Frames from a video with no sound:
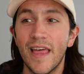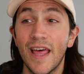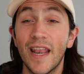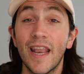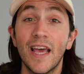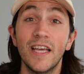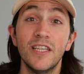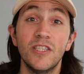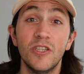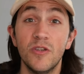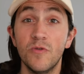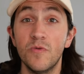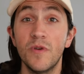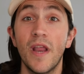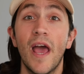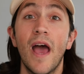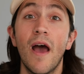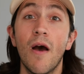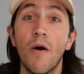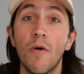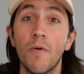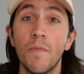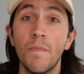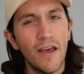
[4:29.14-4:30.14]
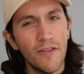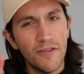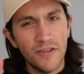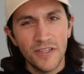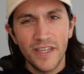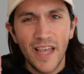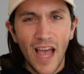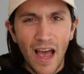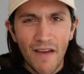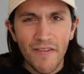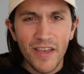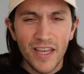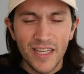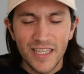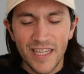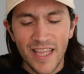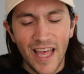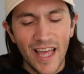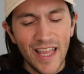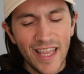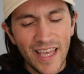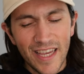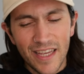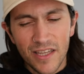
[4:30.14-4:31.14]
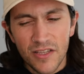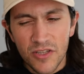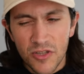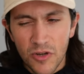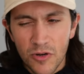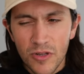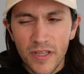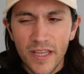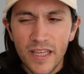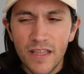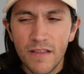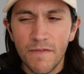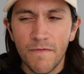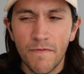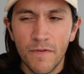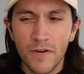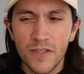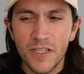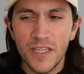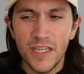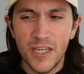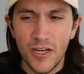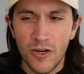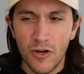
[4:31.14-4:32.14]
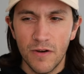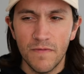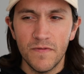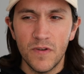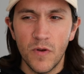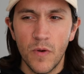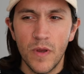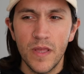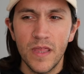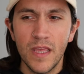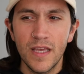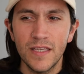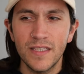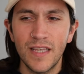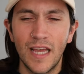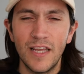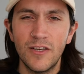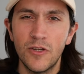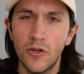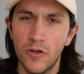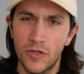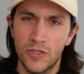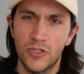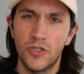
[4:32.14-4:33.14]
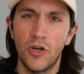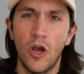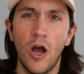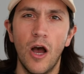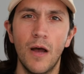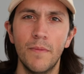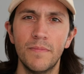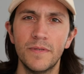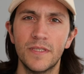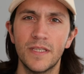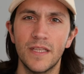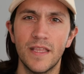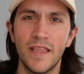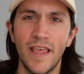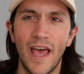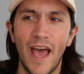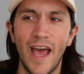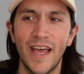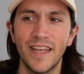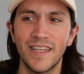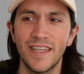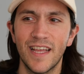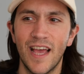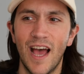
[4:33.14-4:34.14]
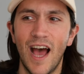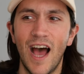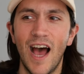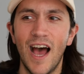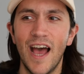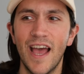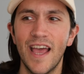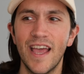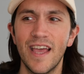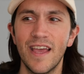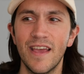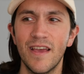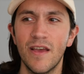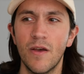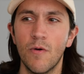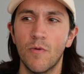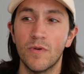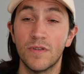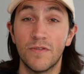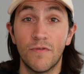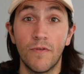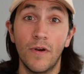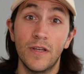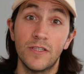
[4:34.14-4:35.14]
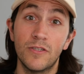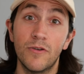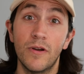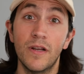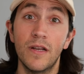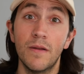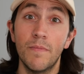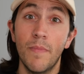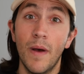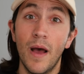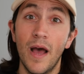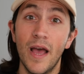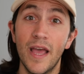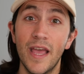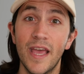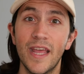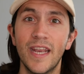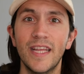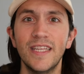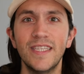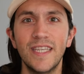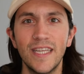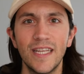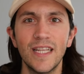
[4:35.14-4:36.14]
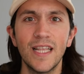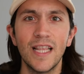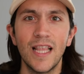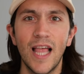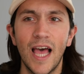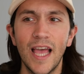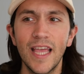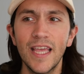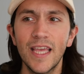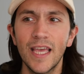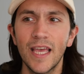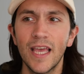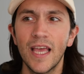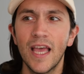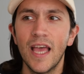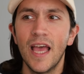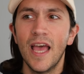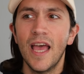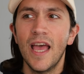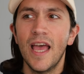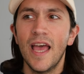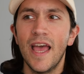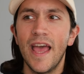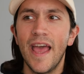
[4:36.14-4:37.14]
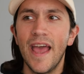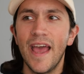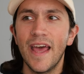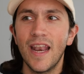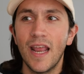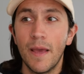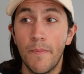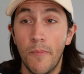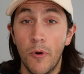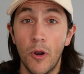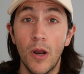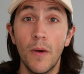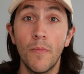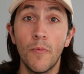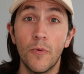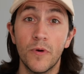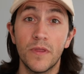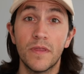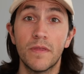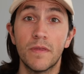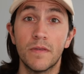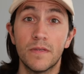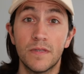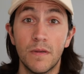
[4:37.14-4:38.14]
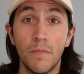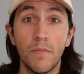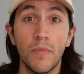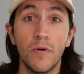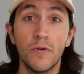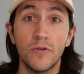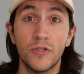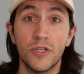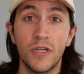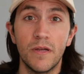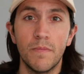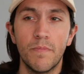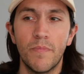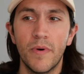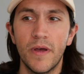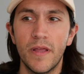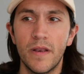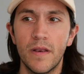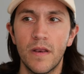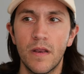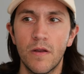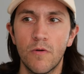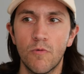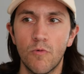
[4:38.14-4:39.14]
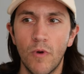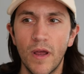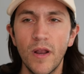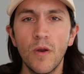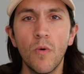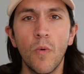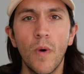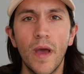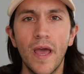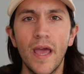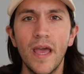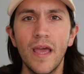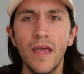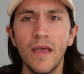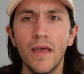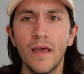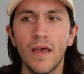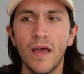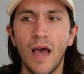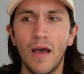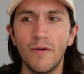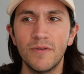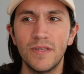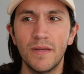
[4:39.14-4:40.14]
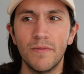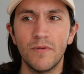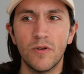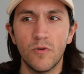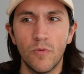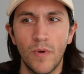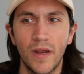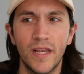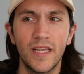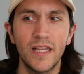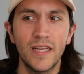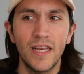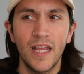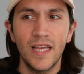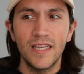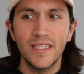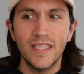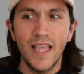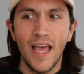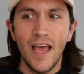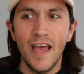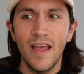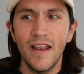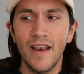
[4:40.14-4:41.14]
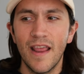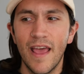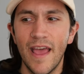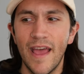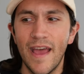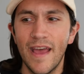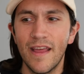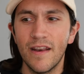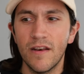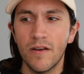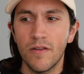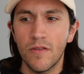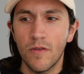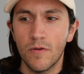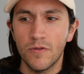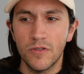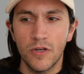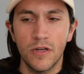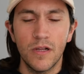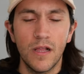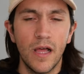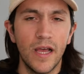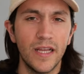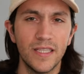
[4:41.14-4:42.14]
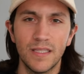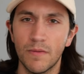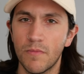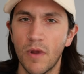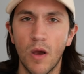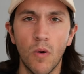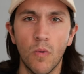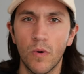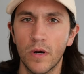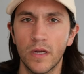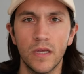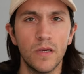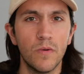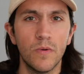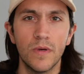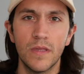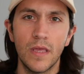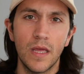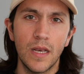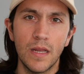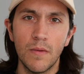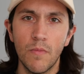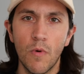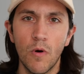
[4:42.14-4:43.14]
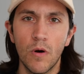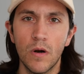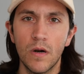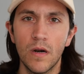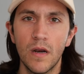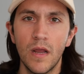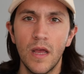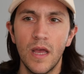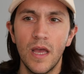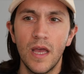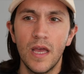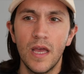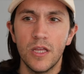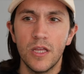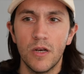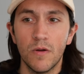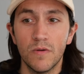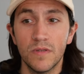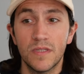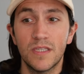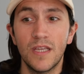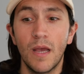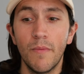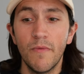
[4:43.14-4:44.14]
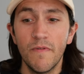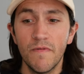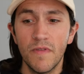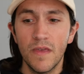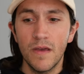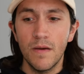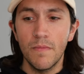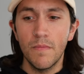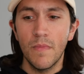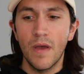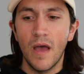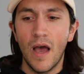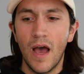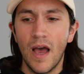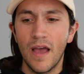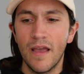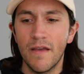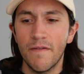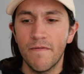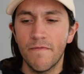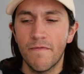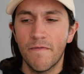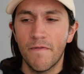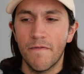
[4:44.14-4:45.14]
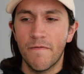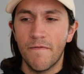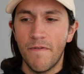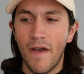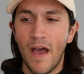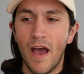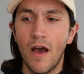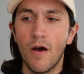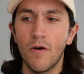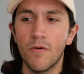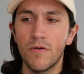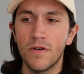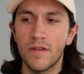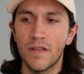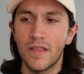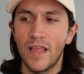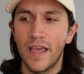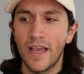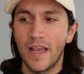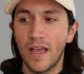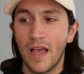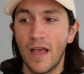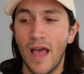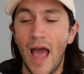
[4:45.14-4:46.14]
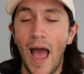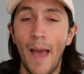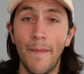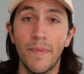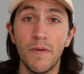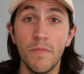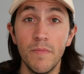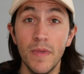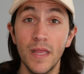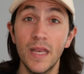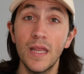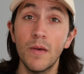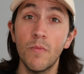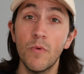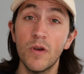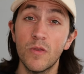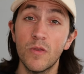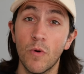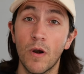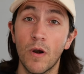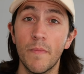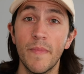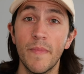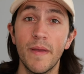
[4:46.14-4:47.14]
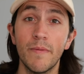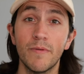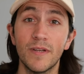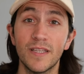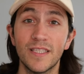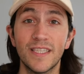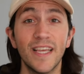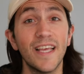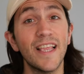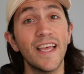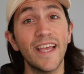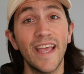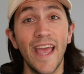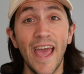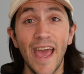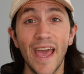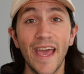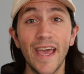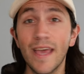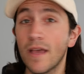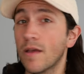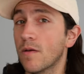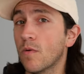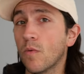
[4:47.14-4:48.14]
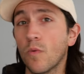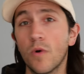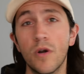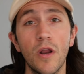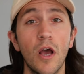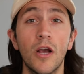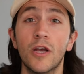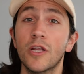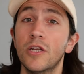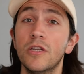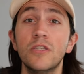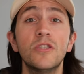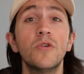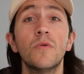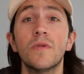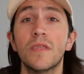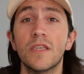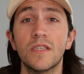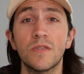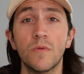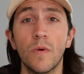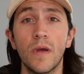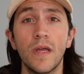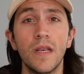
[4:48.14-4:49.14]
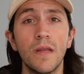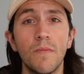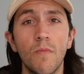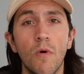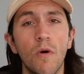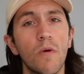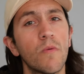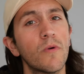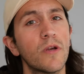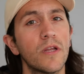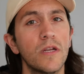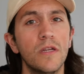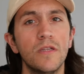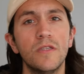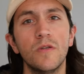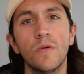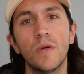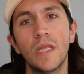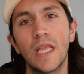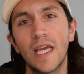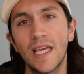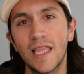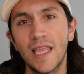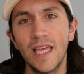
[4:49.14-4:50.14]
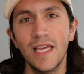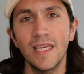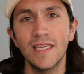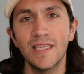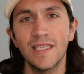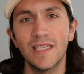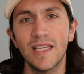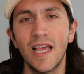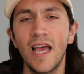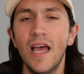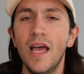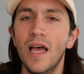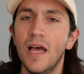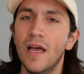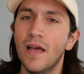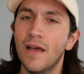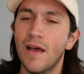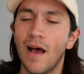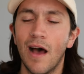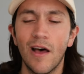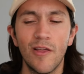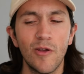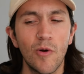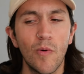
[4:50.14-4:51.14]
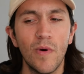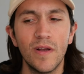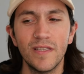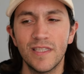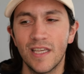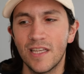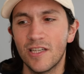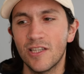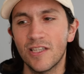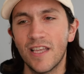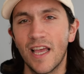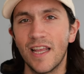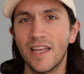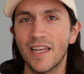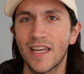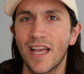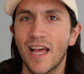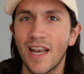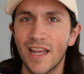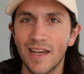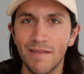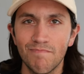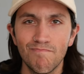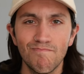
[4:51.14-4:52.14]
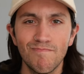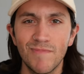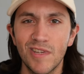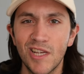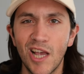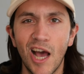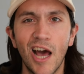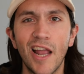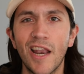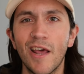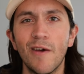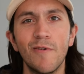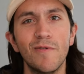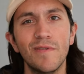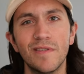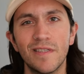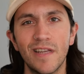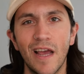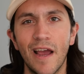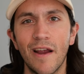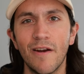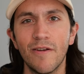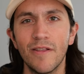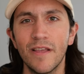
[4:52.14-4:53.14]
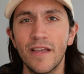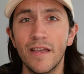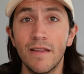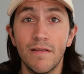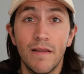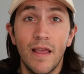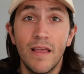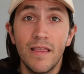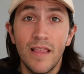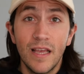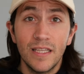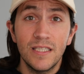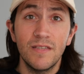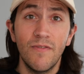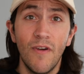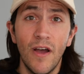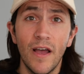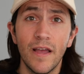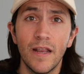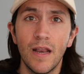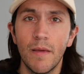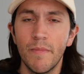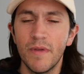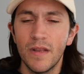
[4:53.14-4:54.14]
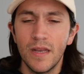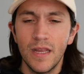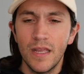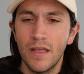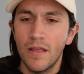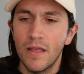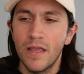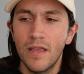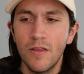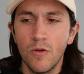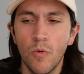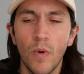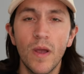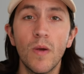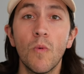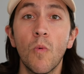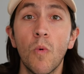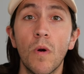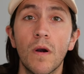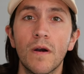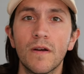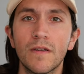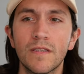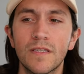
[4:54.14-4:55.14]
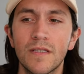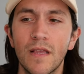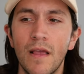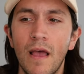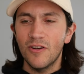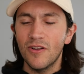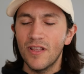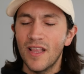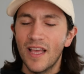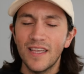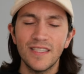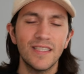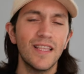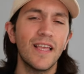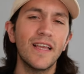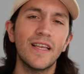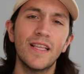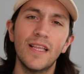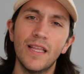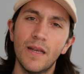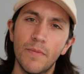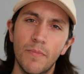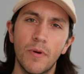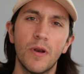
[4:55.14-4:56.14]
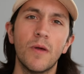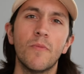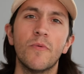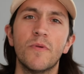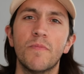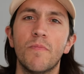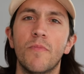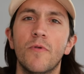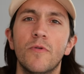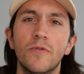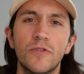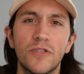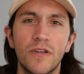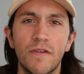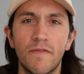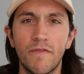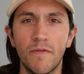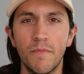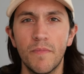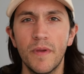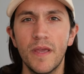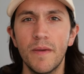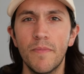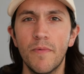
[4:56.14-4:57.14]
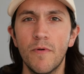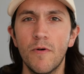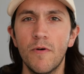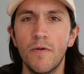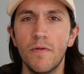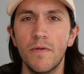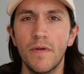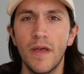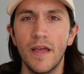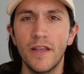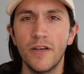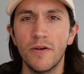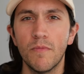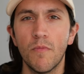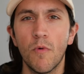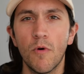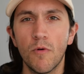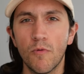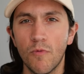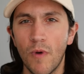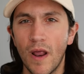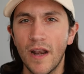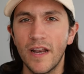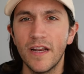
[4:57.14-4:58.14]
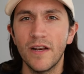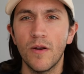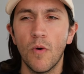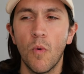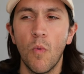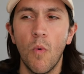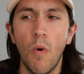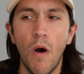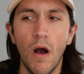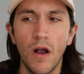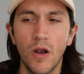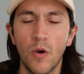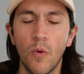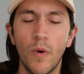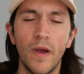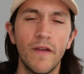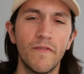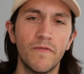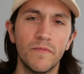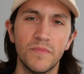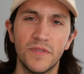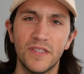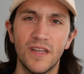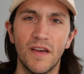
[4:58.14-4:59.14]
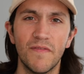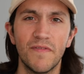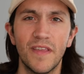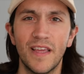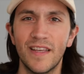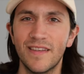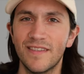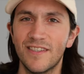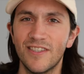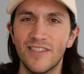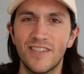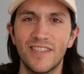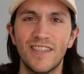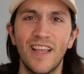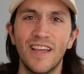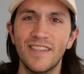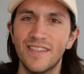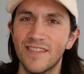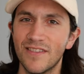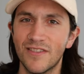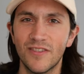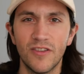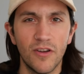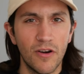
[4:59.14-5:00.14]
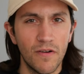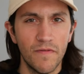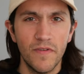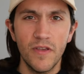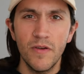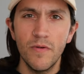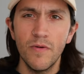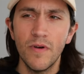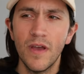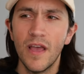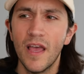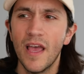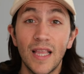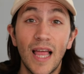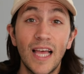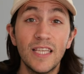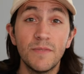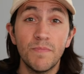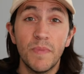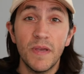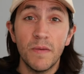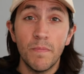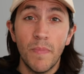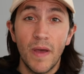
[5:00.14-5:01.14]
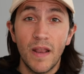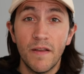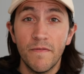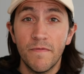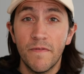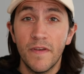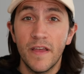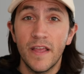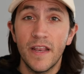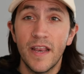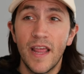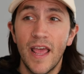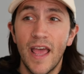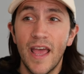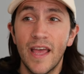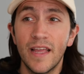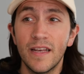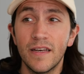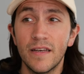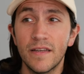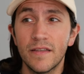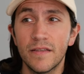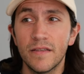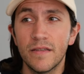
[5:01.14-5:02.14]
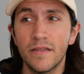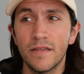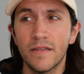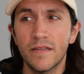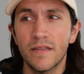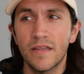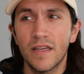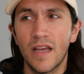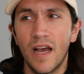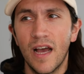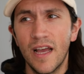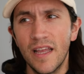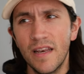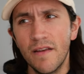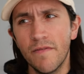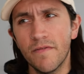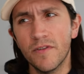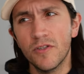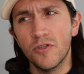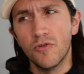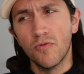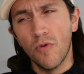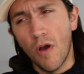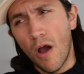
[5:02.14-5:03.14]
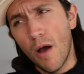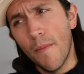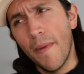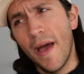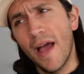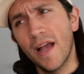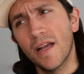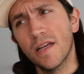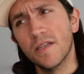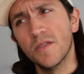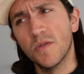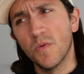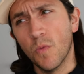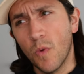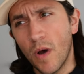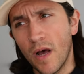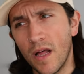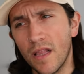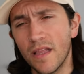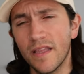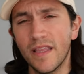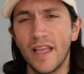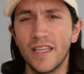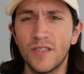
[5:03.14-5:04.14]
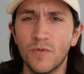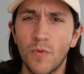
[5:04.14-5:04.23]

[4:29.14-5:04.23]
than I do now. Now, there's a caveat to that. Like, certainly in the first year of doing this, I took jobs that I was frustrated by and I didn't like, and I put up with some bullshit. But right away, I was able to recognize that, and those are clients I'm not working with anymore. You know, some of them I've found like a happy medium with where I'm able to say like, hey, we're not gonna do it this way anymore. We're gonna do it like this. Other ones I just had to kind of cut out entirely, and, and that's fine. I mean, e either way works. You're less likely to put up with bullshit from people, and you're more ready to walk away from stuff that just doesn't serve you. The last big benefit and kind of a drawback as well, and